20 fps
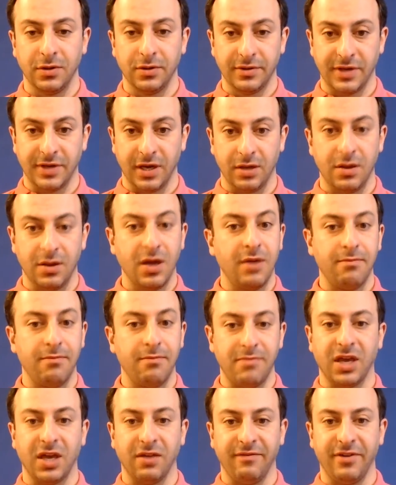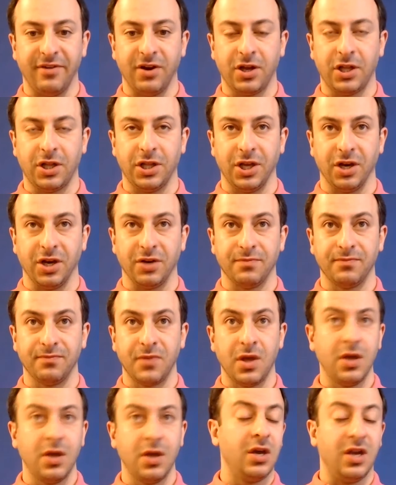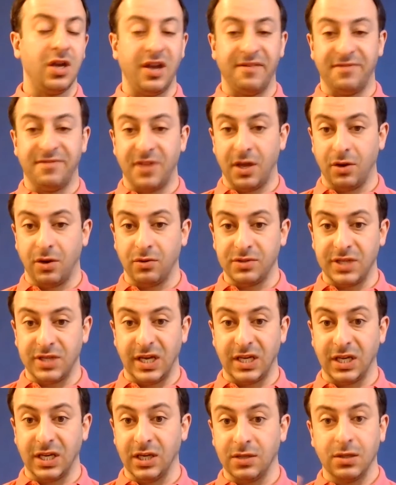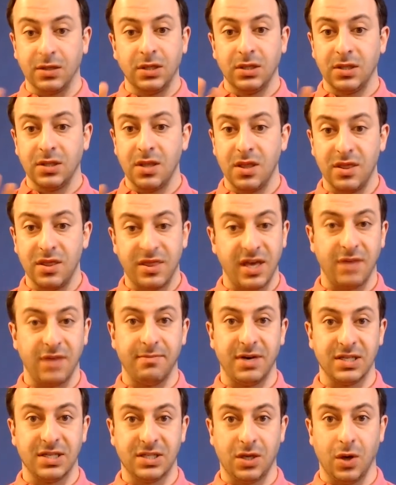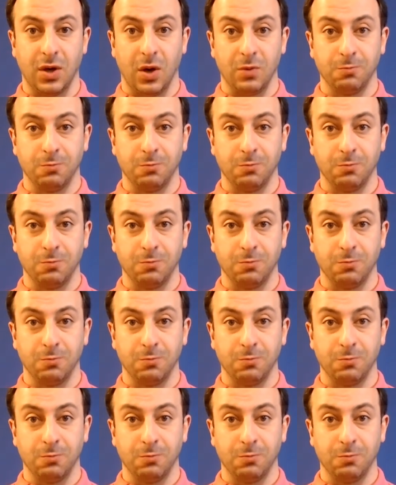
Okay? Make it very clear. If they don't take it, they must go.